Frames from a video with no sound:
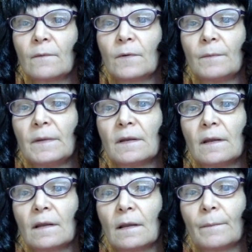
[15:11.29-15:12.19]
I would be
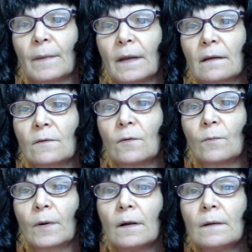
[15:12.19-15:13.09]
taking back
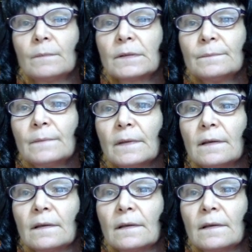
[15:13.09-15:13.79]
no problem,